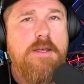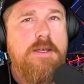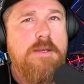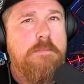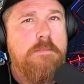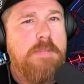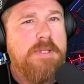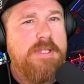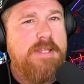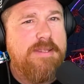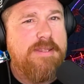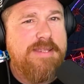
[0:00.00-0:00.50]

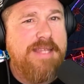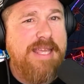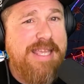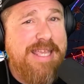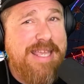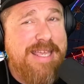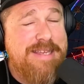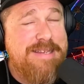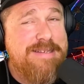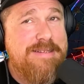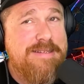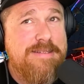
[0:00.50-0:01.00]
But the thing
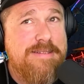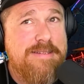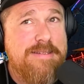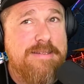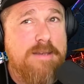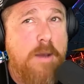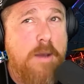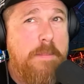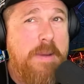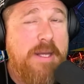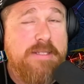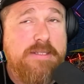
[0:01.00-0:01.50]
is
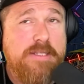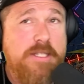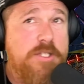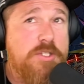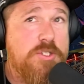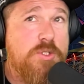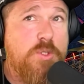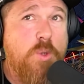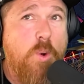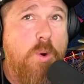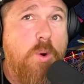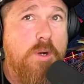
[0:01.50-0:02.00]
about these
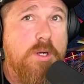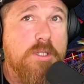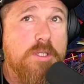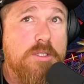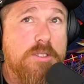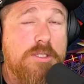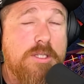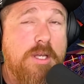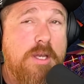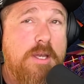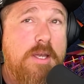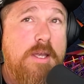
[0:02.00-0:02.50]

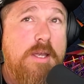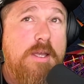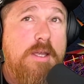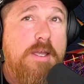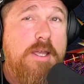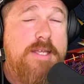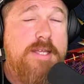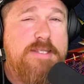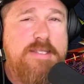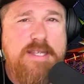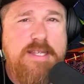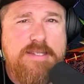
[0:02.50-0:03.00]
stores
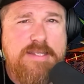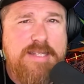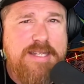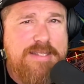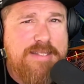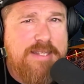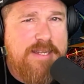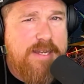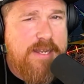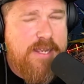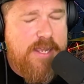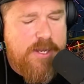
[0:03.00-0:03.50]
is Disney's
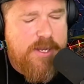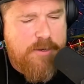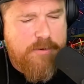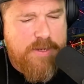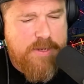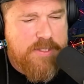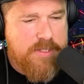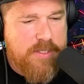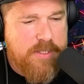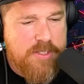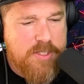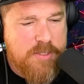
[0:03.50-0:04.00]
in an
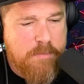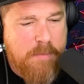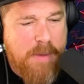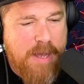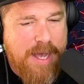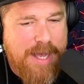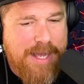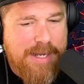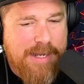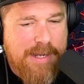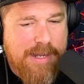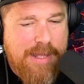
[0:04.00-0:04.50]
interesting
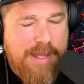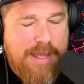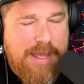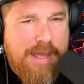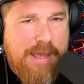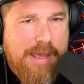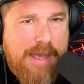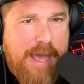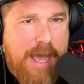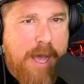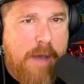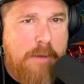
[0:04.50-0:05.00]
spot.
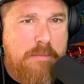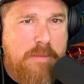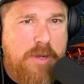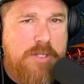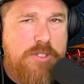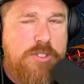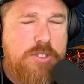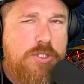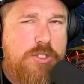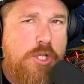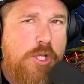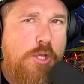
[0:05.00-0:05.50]
How
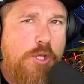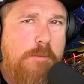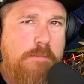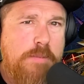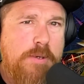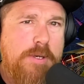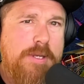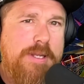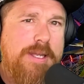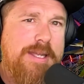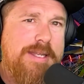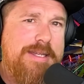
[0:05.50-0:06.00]
much do you
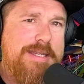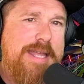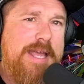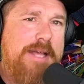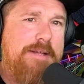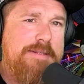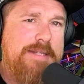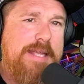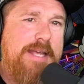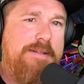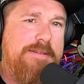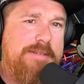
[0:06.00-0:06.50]
put in
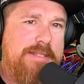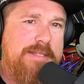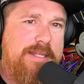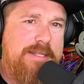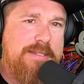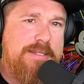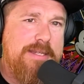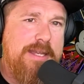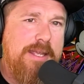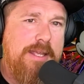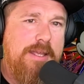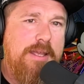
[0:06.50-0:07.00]
downtown
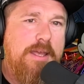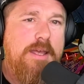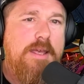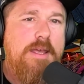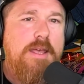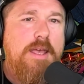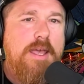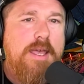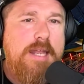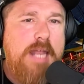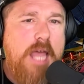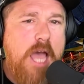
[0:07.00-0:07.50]
Disney
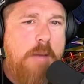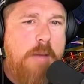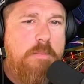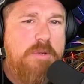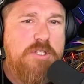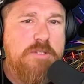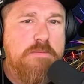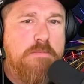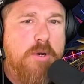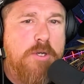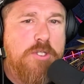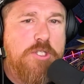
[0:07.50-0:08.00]
and how
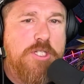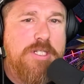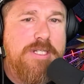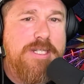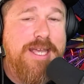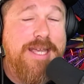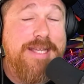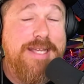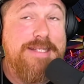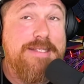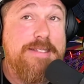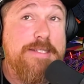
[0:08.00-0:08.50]
much
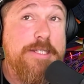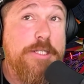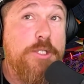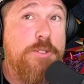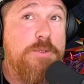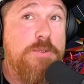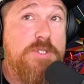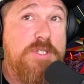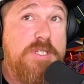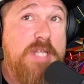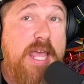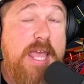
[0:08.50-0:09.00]
merchandise do you
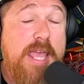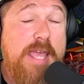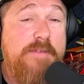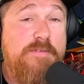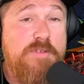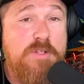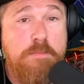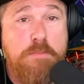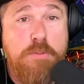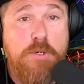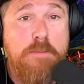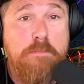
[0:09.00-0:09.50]
save
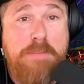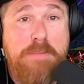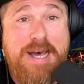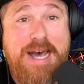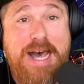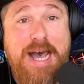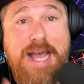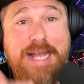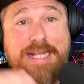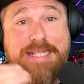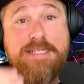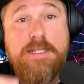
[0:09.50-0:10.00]
to put
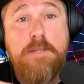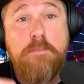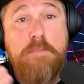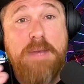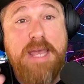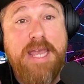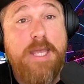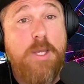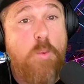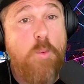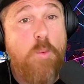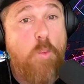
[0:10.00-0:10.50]
behind the
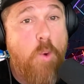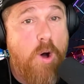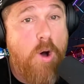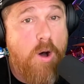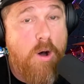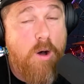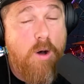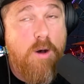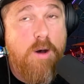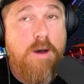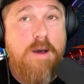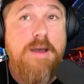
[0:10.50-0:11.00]
paywall?